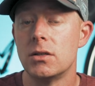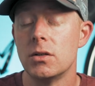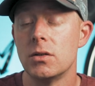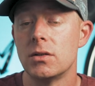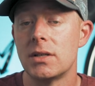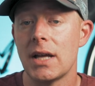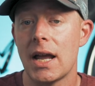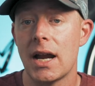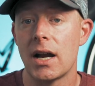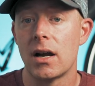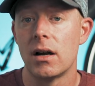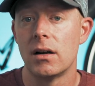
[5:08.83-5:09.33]
due
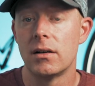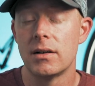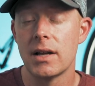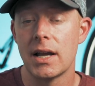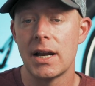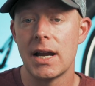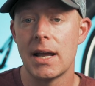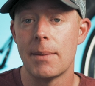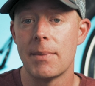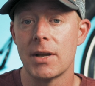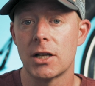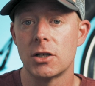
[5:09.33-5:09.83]
to
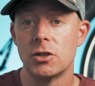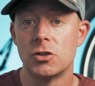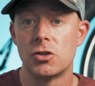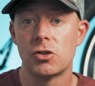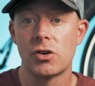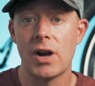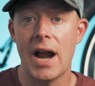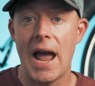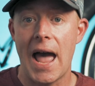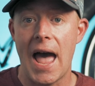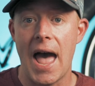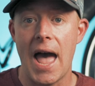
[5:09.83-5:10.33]
aerodynamic
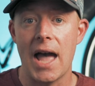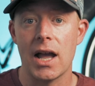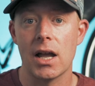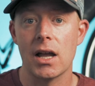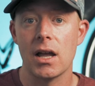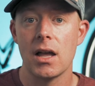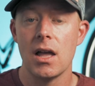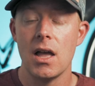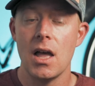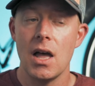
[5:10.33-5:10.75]
drag.